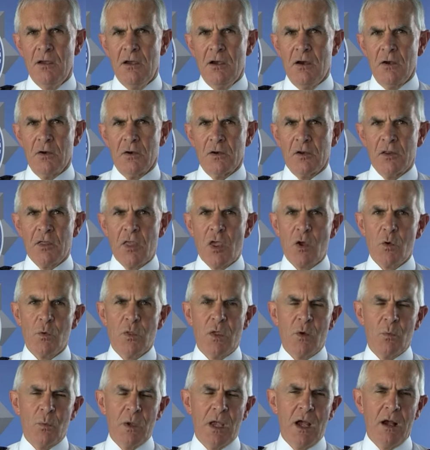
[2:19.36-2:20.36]
And although
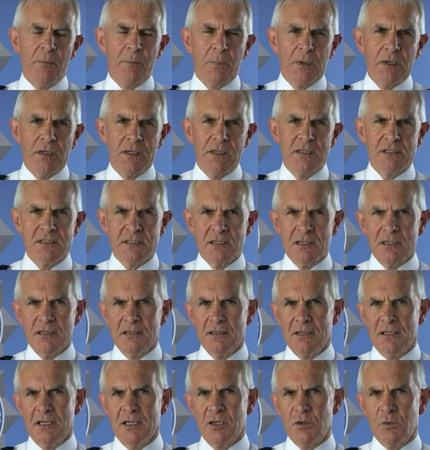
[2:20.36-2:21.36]
that we are policing
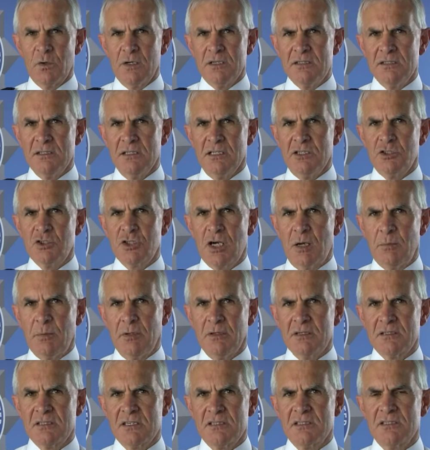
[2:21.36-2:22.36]
an increasingly
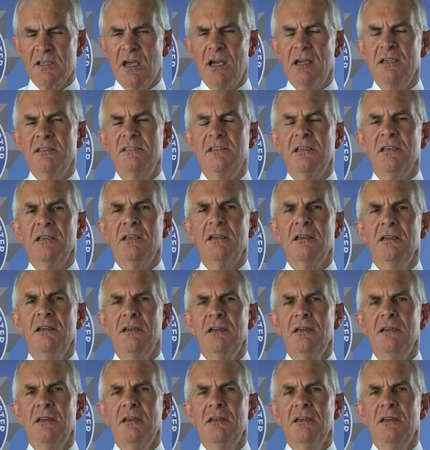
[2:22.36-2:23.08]
troubled society,